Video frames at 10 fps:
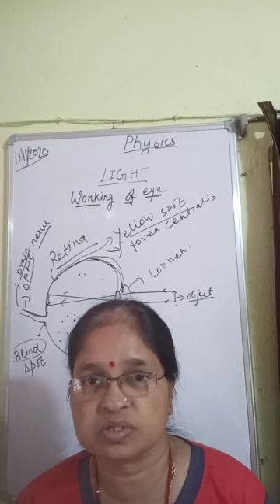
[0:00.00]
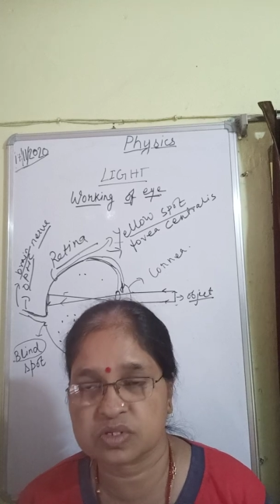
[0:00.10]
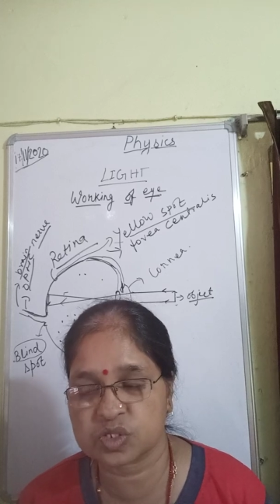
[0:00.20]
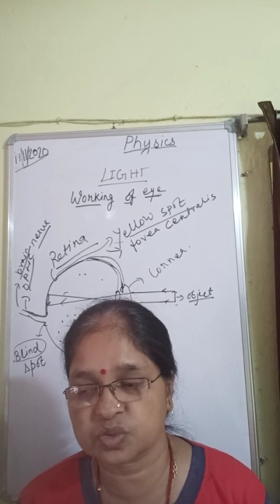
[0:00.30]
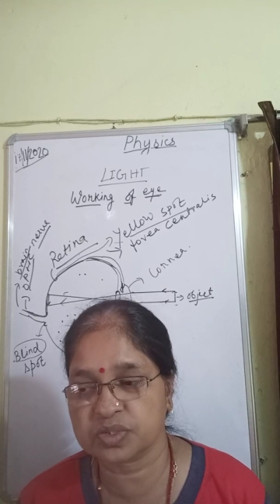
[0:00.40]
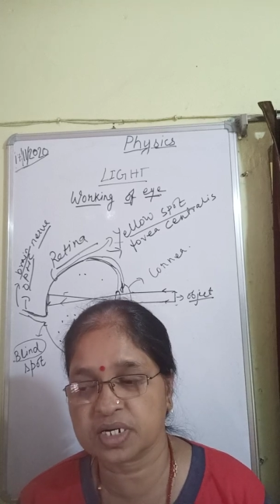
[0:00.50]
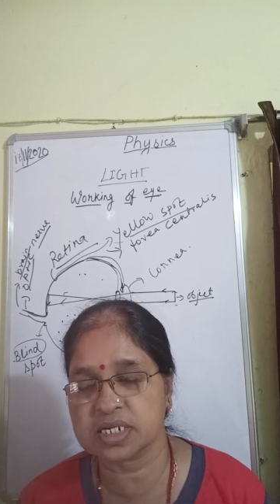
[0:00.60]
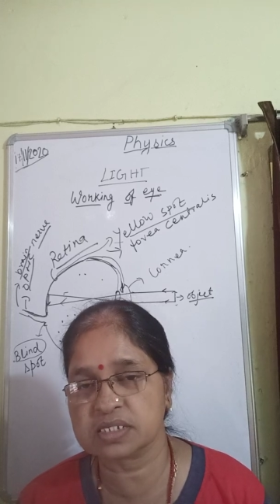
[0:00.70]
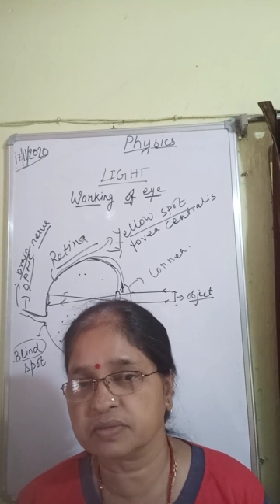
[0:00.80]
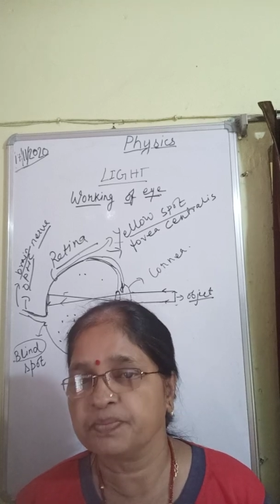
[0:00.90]

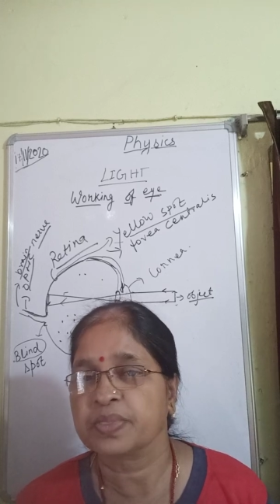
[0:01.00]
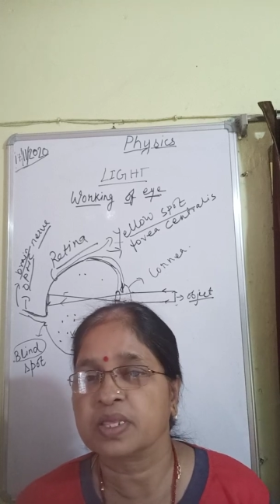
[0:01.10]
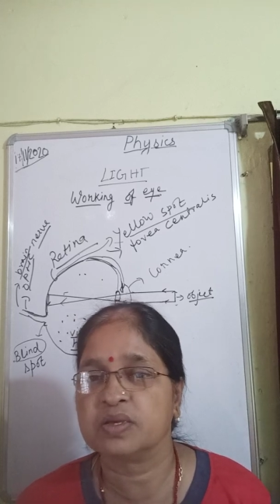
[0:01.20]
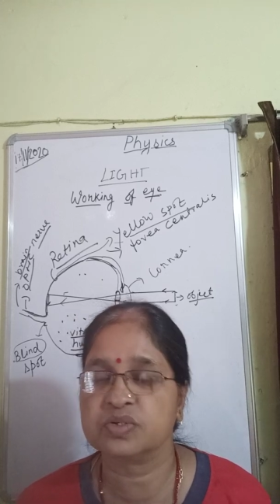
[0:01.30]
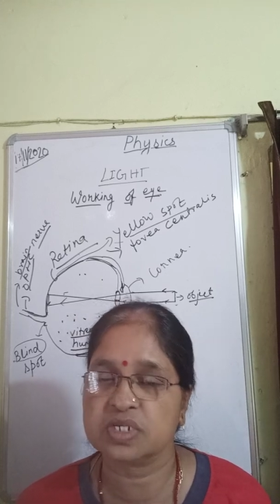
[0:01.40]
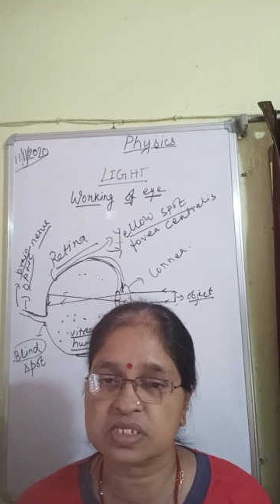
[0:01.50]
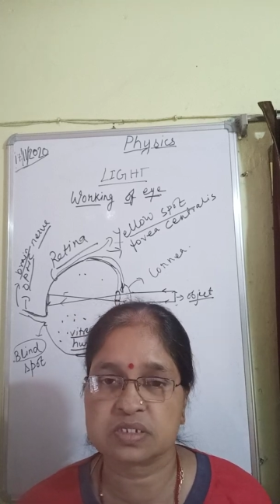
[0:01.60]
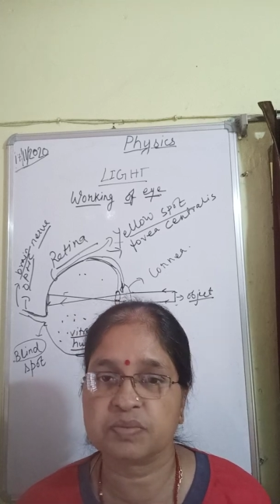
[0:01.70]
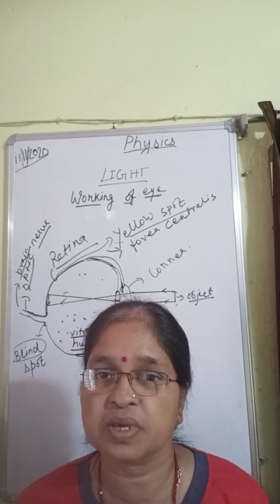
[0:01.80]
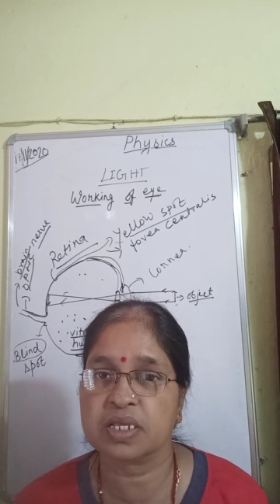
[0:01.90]
students, you
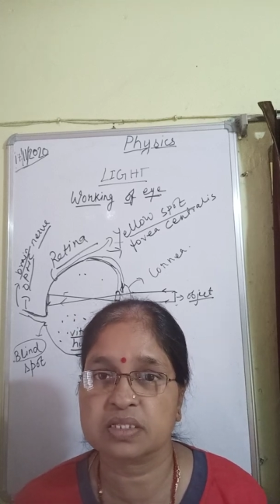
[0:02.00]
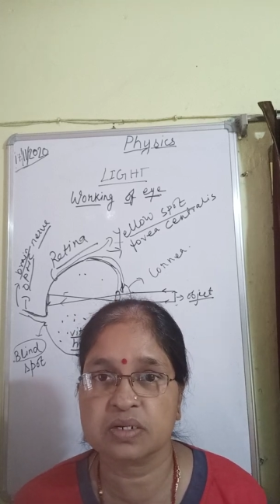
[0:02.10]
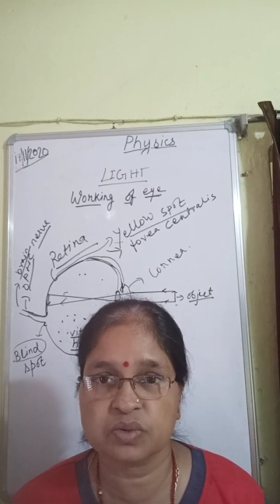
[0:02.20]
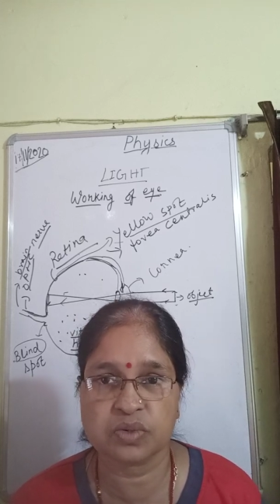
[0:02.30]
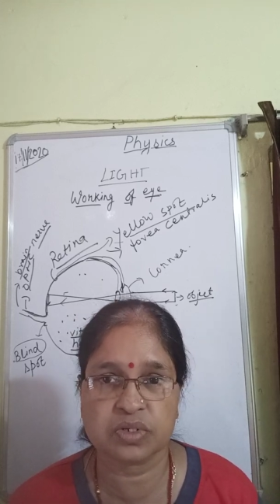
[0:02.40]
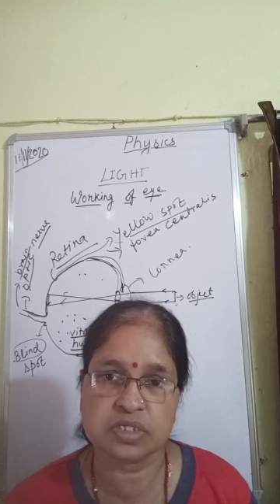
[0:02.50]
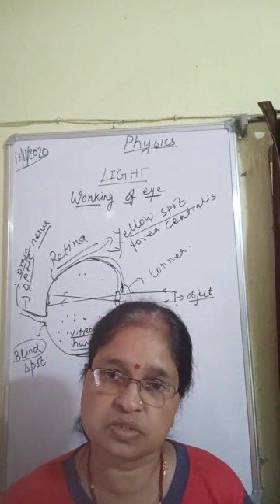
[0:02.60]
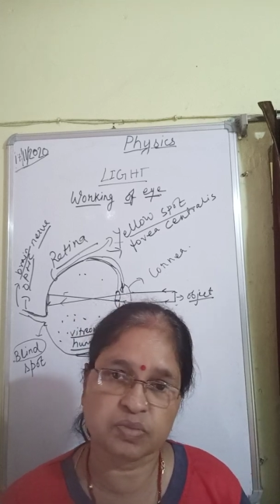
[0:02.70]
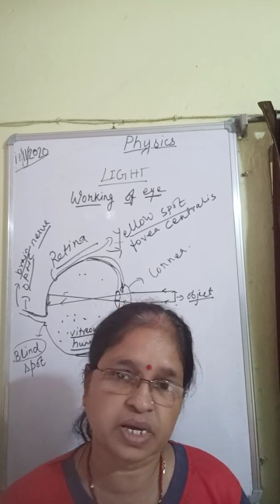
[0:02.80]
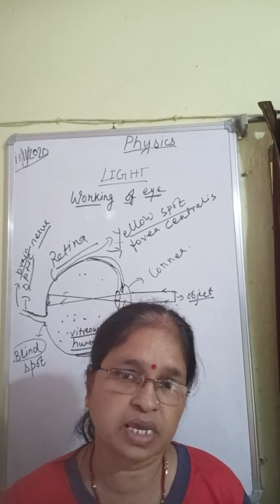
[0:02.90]
just make the notes
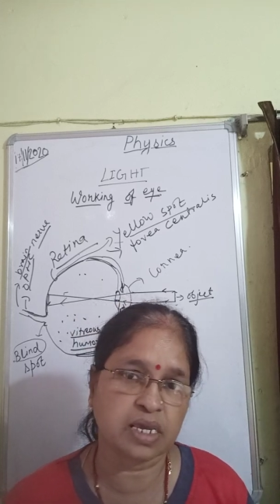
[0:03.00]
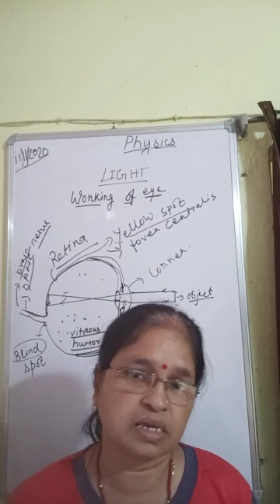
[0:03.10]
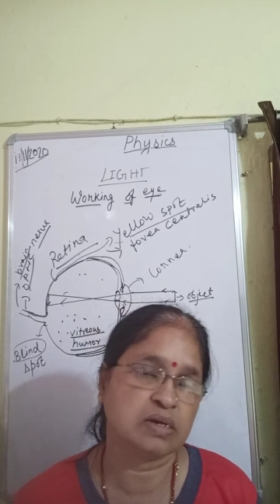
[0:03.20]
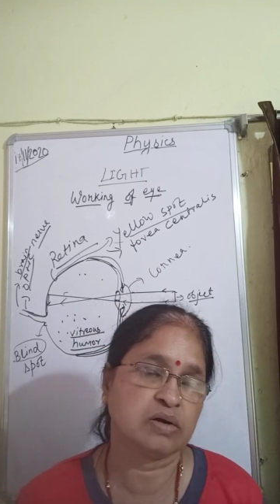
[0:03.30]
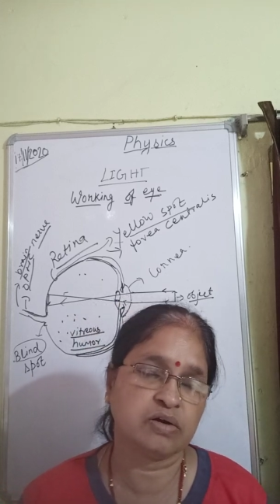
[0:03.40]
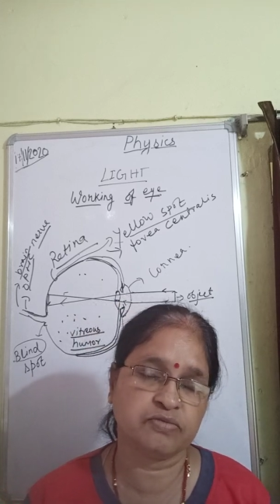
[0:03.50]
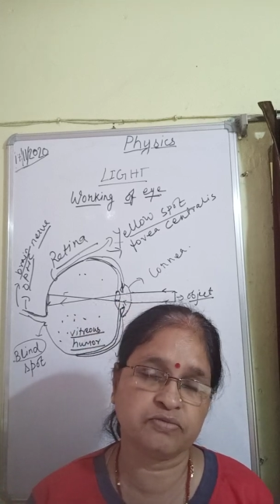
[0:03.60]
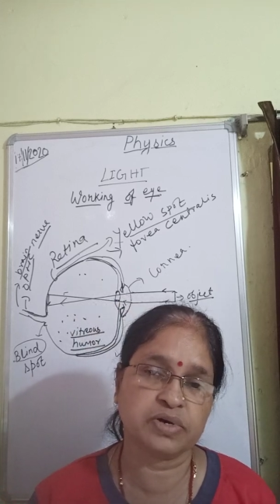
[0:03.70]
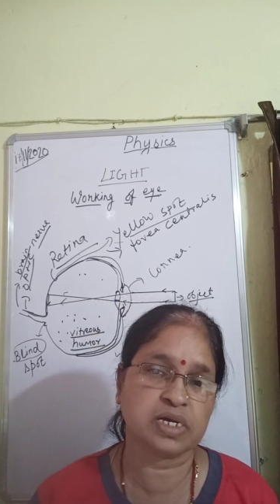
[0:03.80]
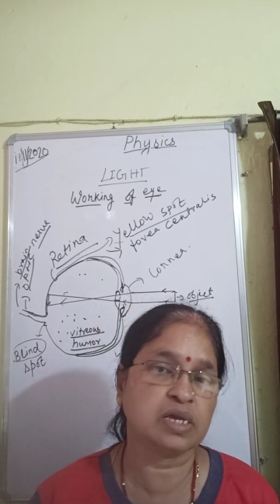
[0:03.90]
of
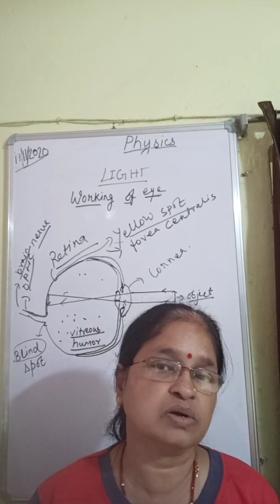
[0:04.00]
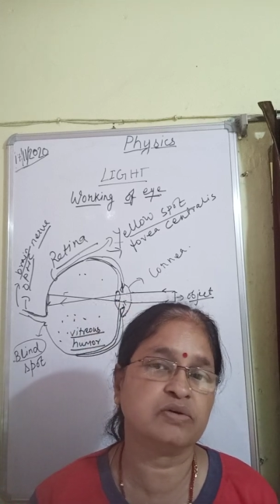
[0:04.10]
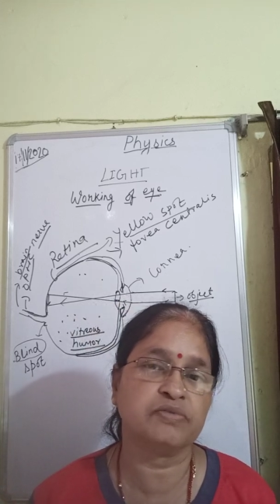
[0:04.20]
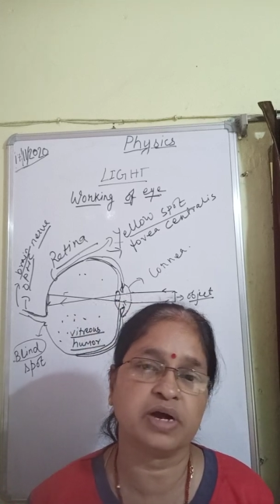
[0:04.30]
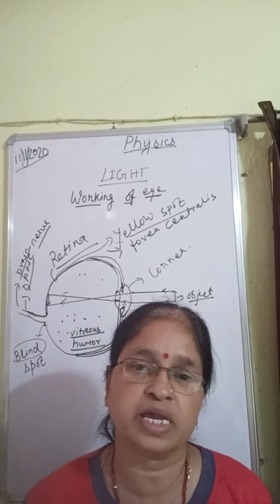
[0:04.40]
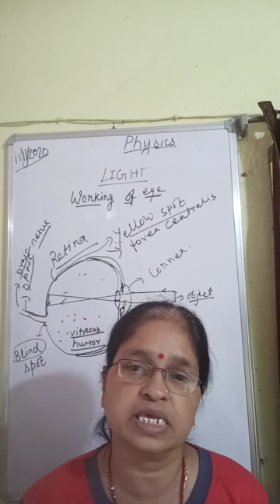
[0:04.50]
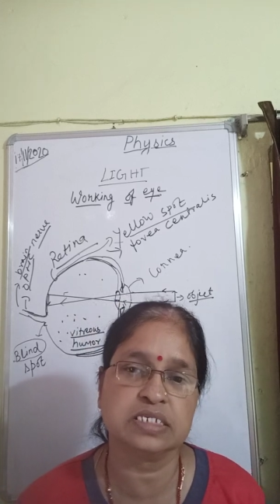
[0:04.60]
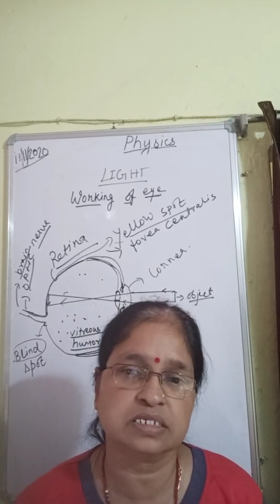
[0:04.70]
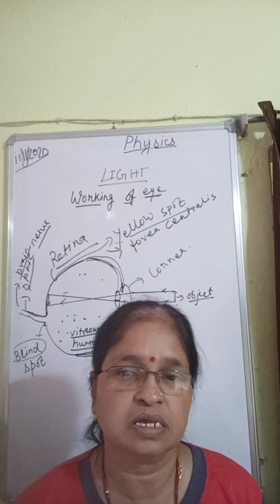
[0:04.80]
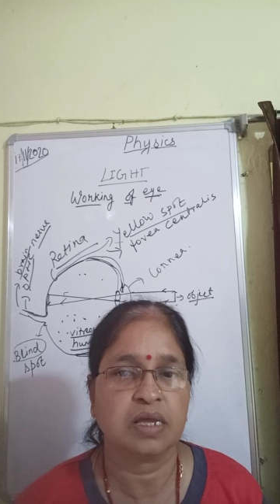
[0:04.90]
working of
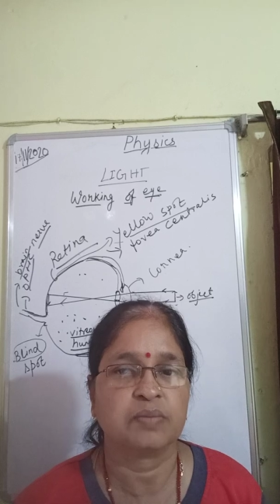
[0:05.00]
eyes